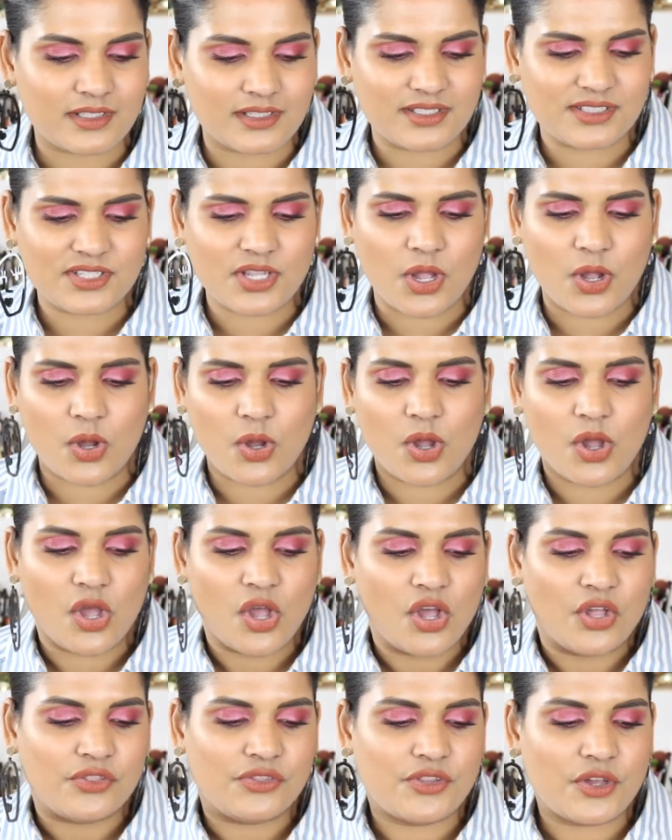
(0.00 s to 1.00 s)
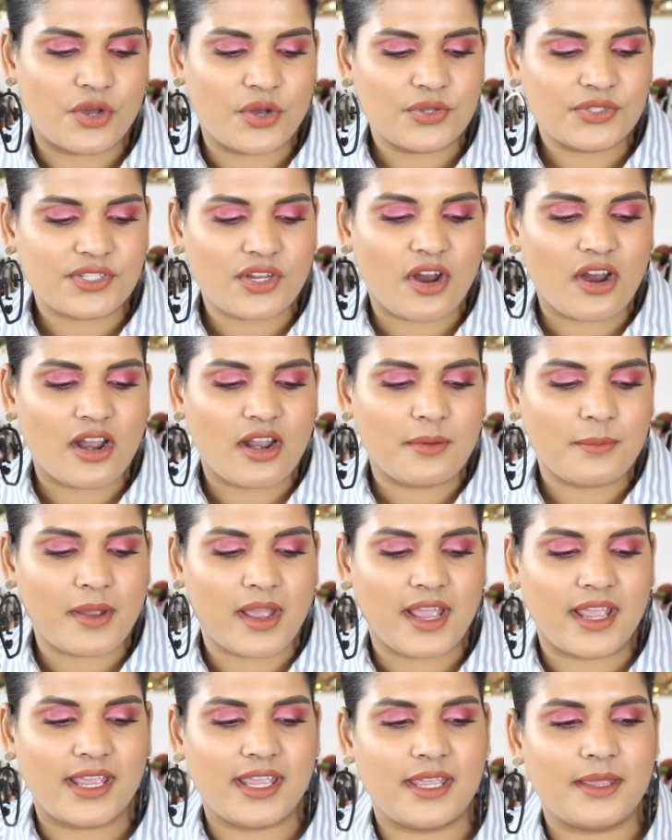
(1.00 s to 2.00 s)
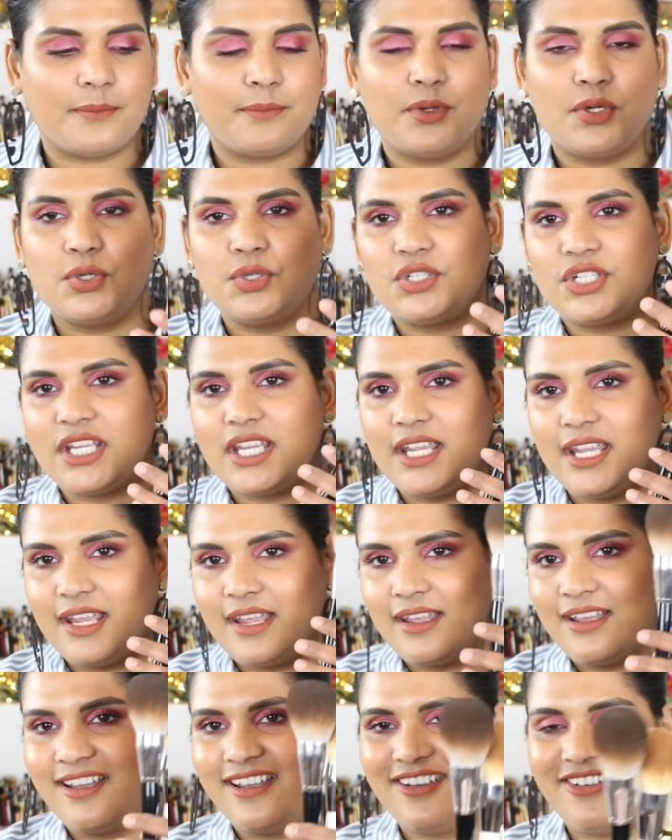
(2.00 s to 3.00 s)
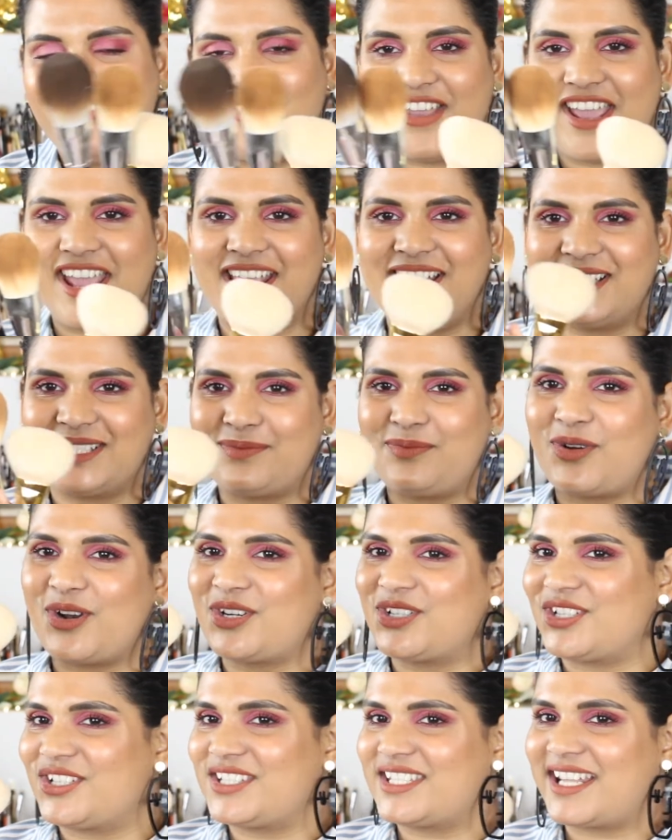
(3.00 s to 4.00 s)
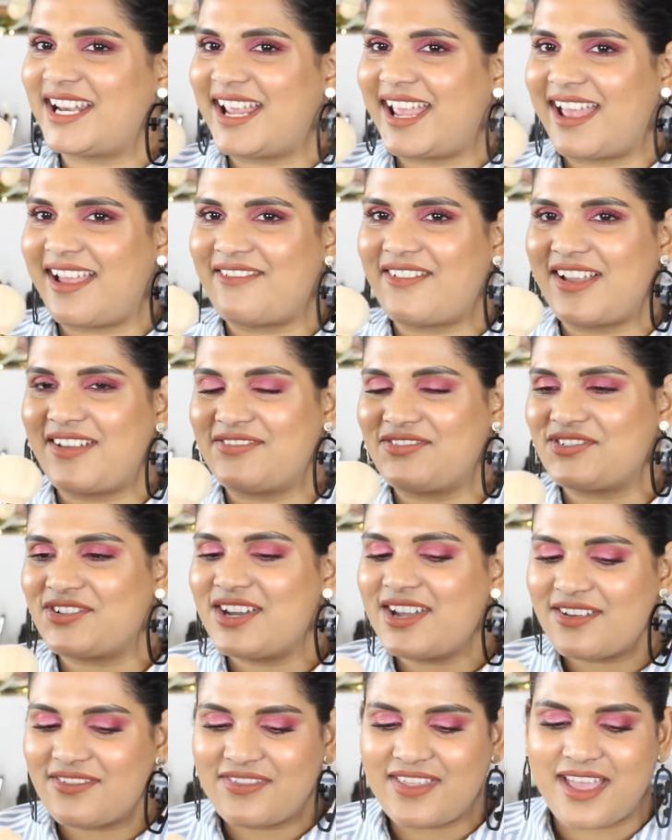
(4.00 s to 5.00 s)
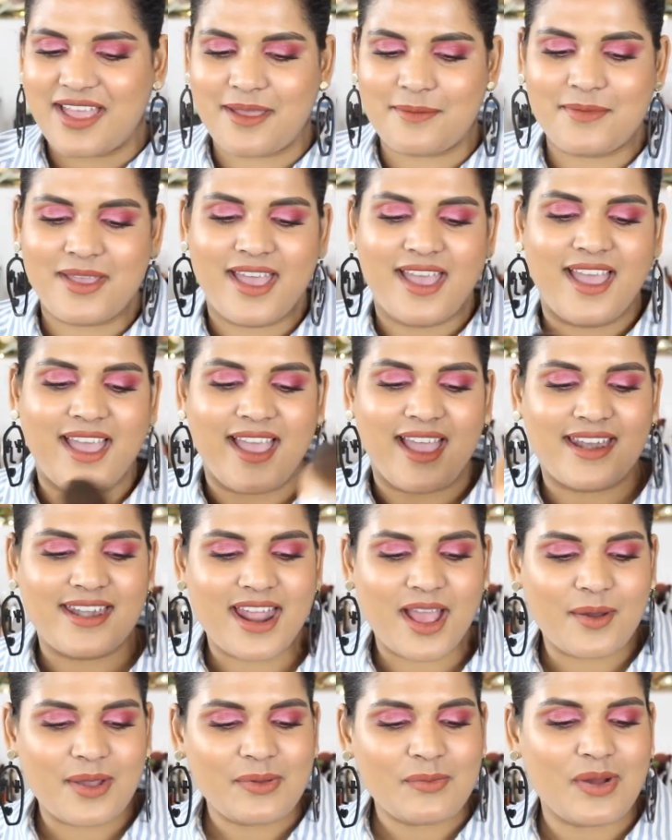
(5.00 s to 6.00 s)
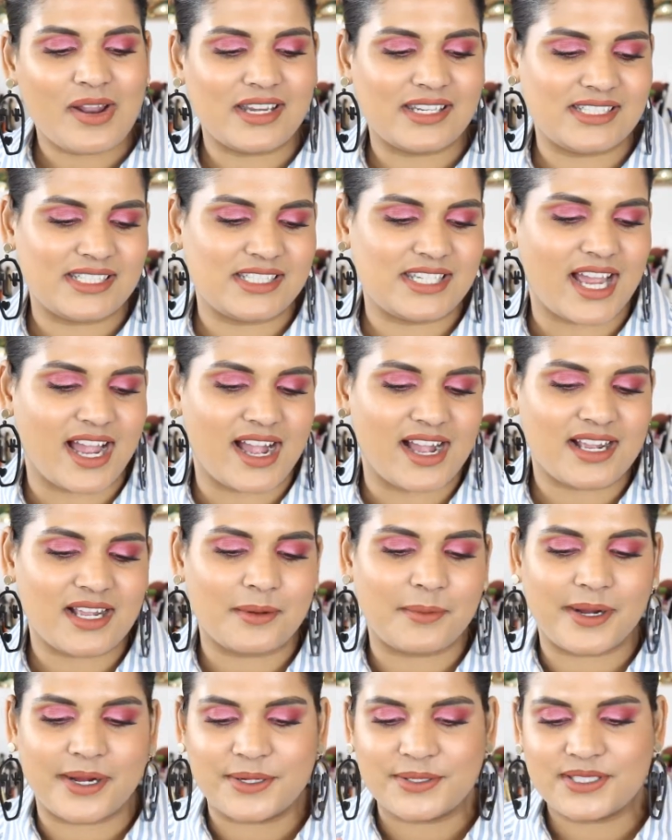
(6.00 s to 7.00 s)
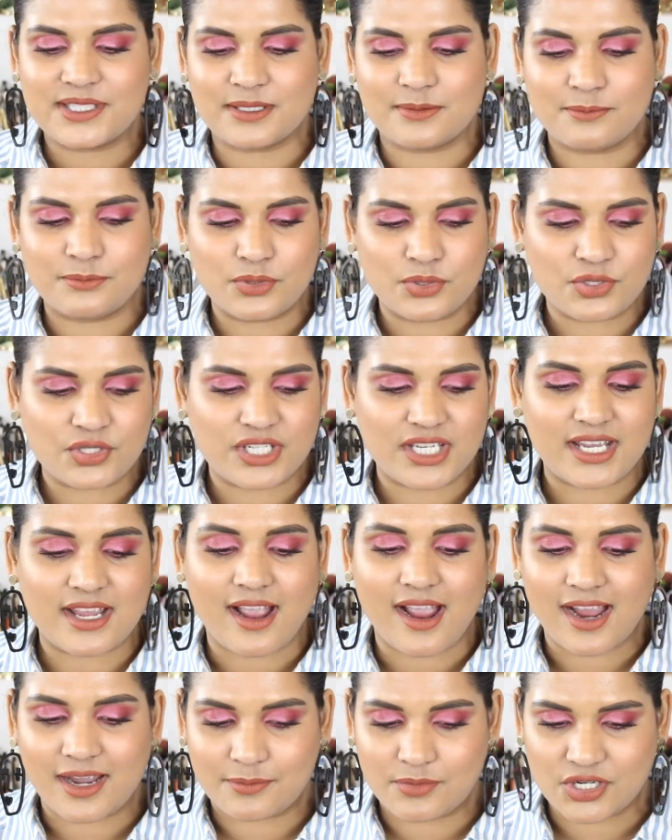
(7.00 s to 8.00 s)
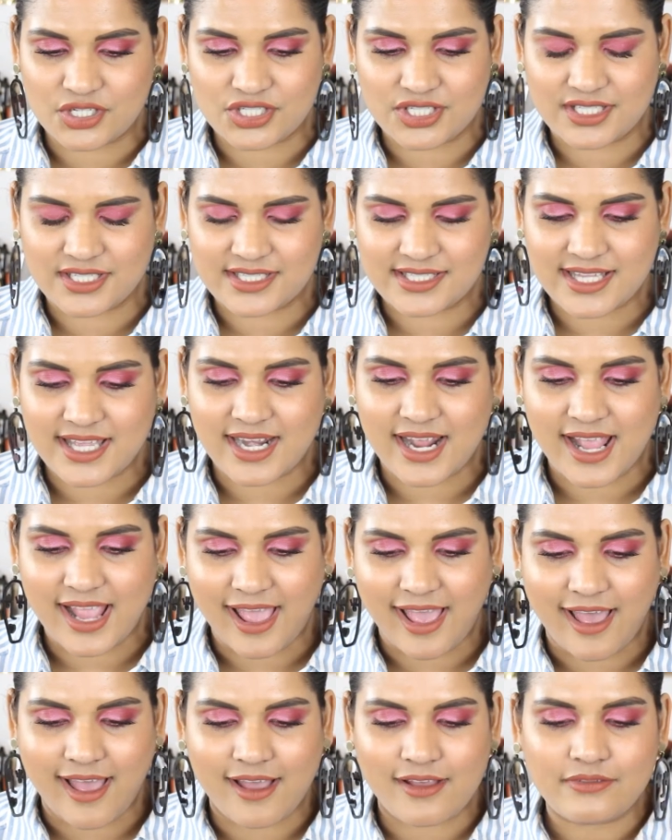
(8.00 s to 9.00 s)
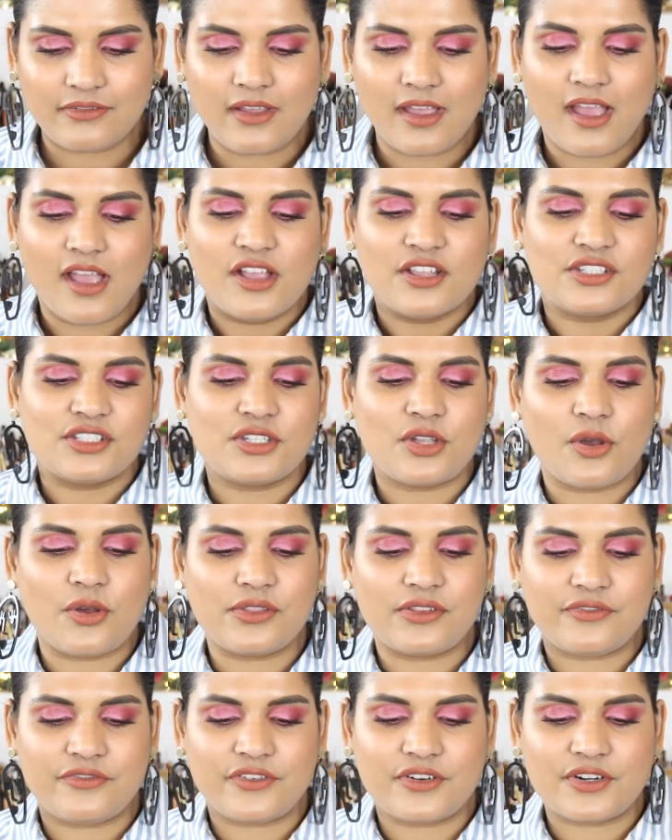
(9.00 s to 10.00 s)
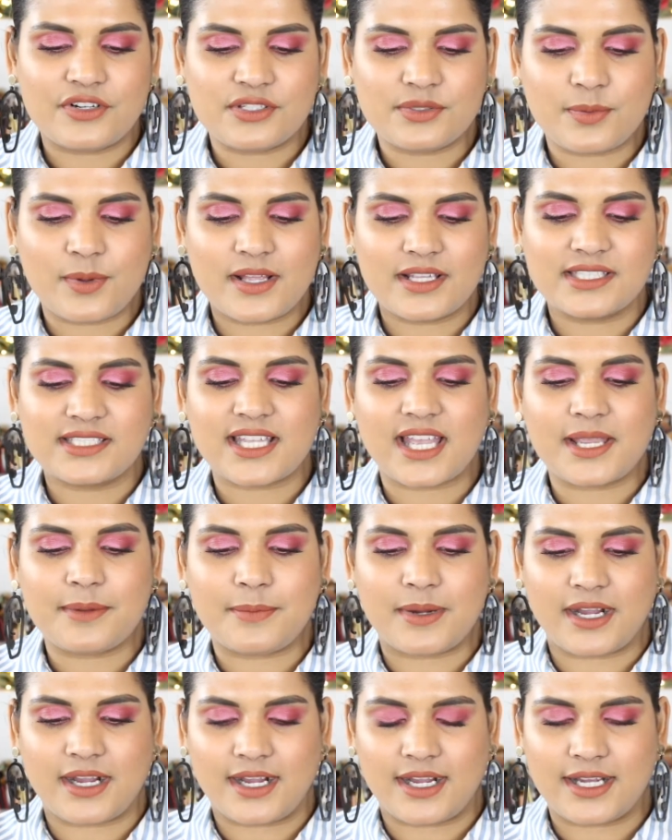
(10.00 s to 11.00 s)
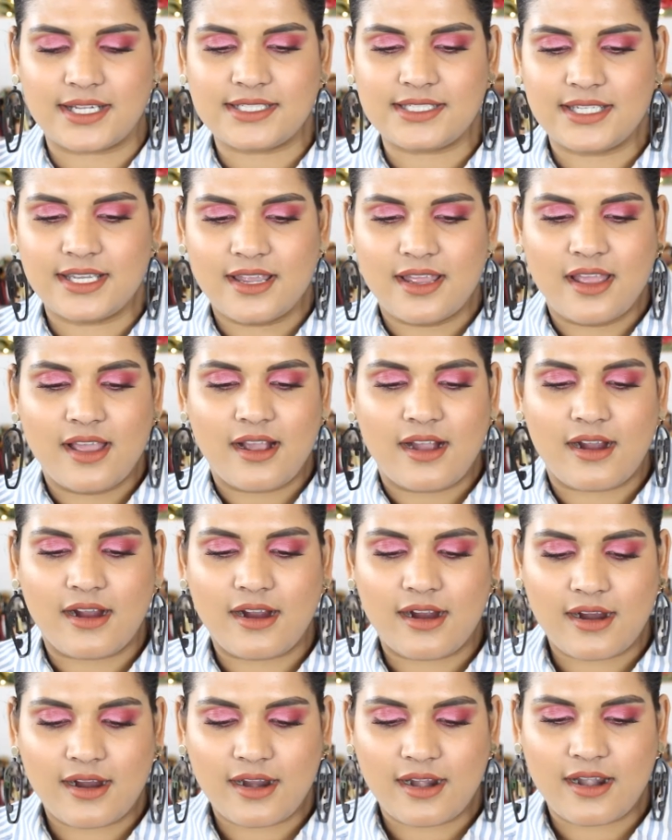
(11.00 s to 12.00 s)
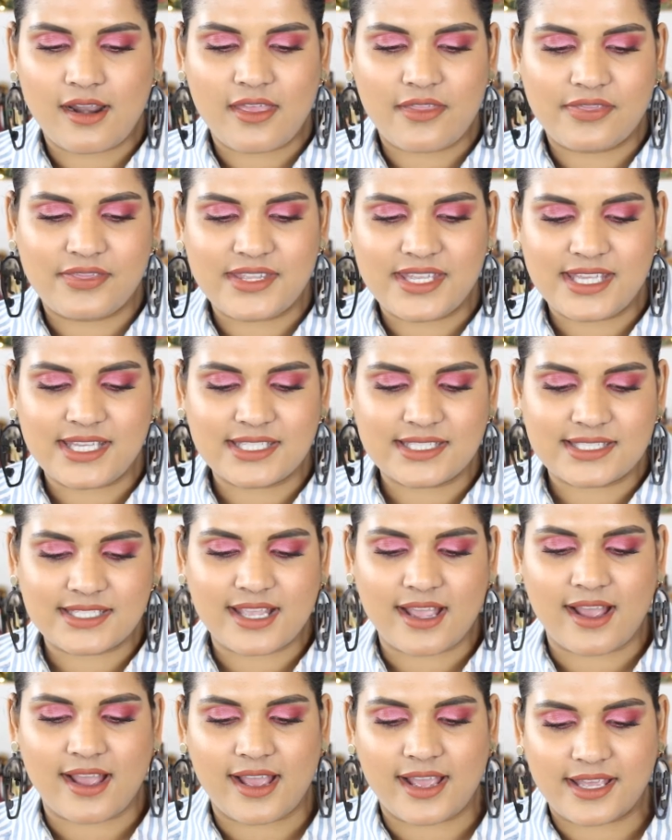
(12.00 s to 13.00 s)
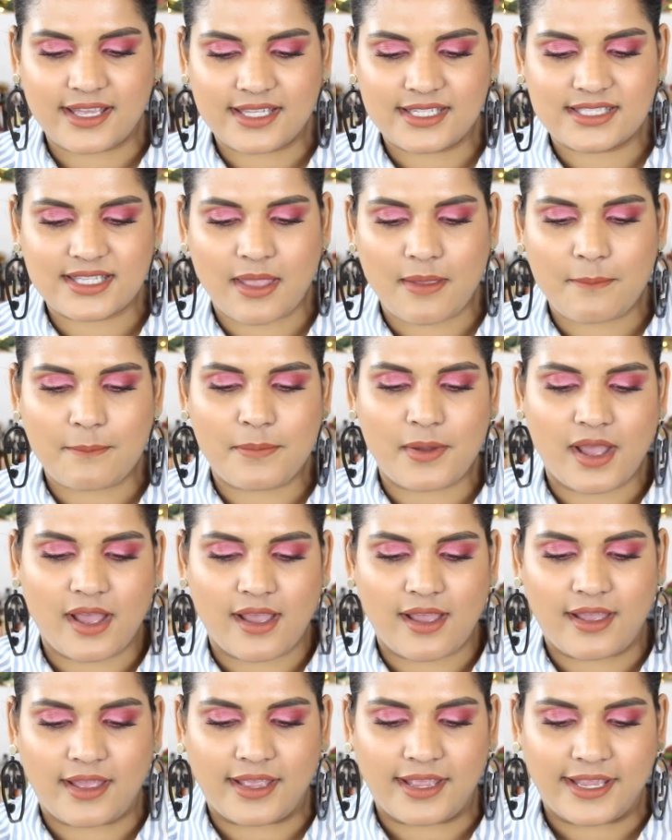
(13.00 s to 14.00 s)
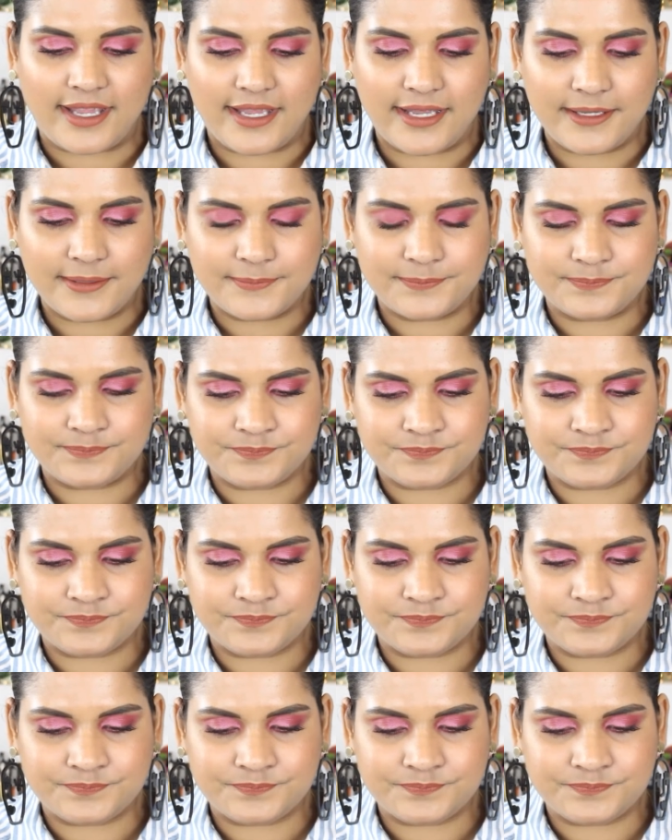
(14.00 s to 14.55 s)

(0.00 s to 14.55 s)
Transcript: So those are my bougie face brushes that I have. I have three of them. And now I wanted to talk about some bougie eye brushes that I have. So the first ones I bought are these guys by,